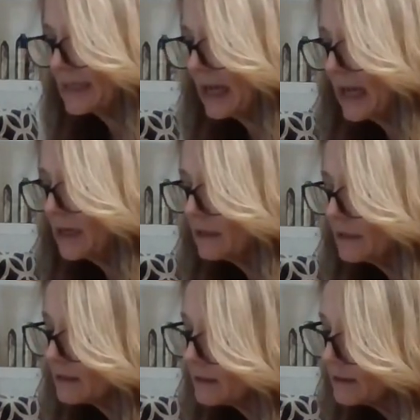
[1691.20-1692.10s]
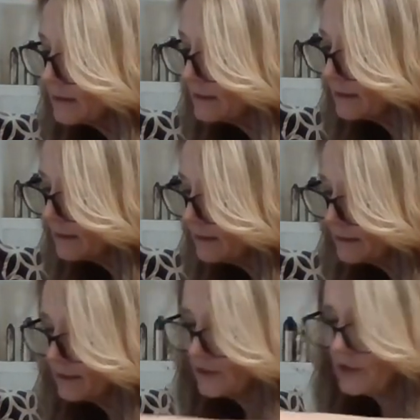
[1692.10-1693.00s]
that.
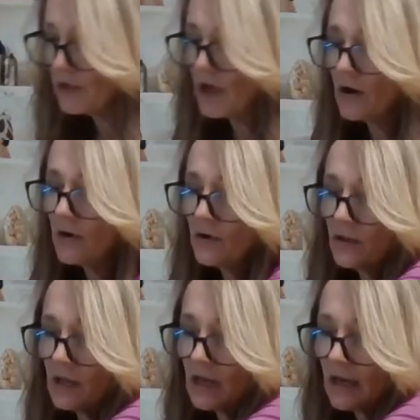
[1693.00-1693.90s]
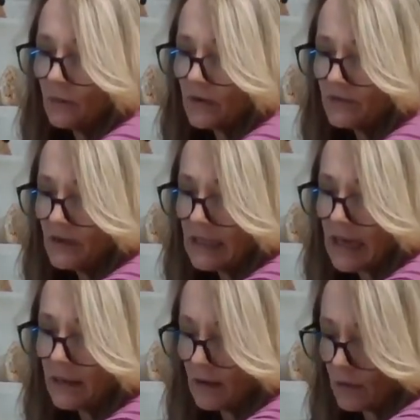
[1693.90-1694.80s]
You know, you think I would have seen
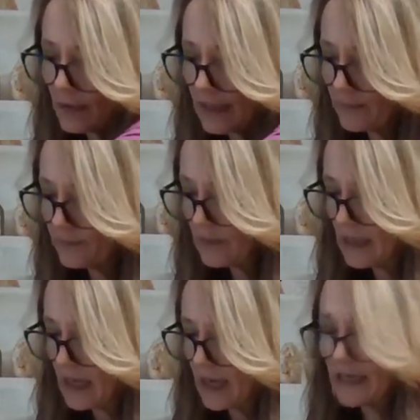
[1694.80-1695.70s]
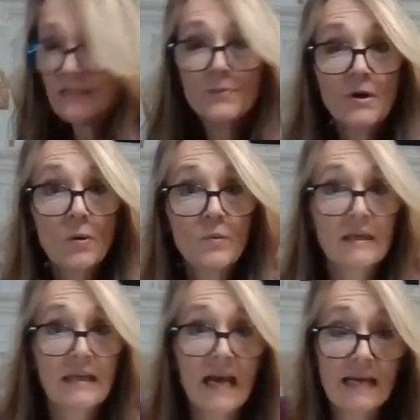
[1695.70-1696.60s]
it already. I guess we're going with the
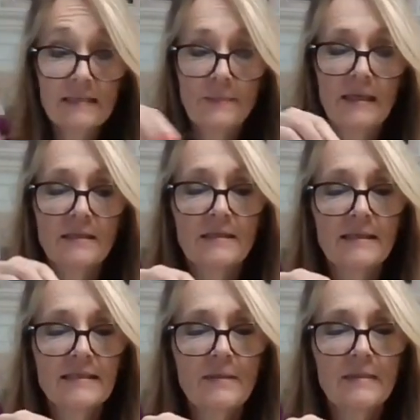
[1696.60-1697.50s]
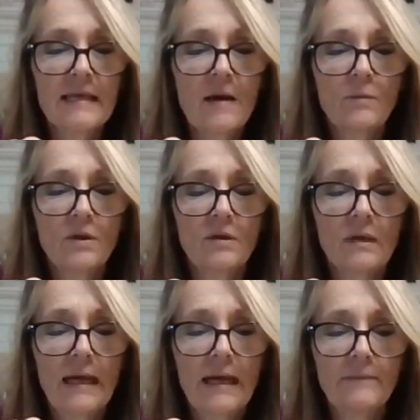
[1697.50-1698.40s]
glass beads. Let's see what that would look
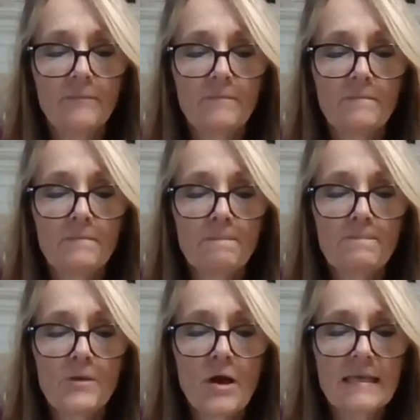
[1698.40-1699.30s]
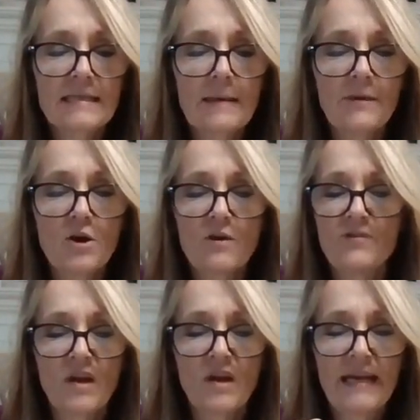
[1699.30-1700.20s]
like. You guys let me know if you
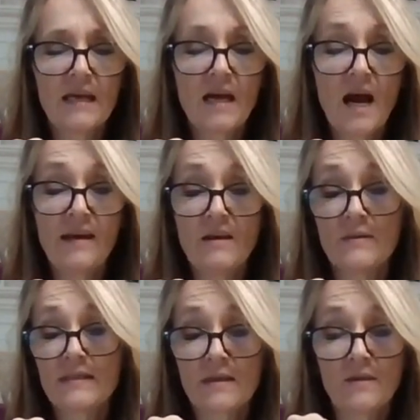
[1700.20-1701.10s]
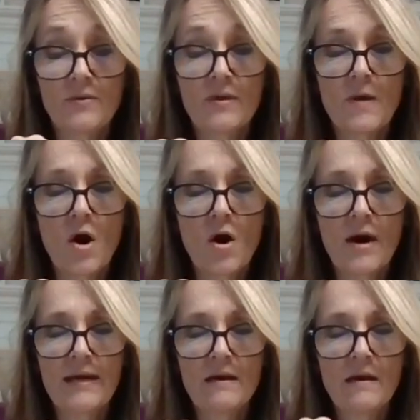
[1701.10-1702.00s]
like it. I can always glue them
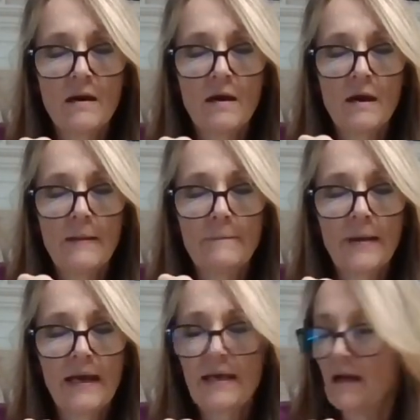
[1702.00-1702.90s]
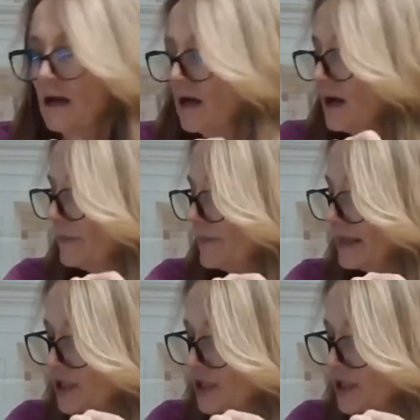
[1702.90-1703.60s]
on, but that's a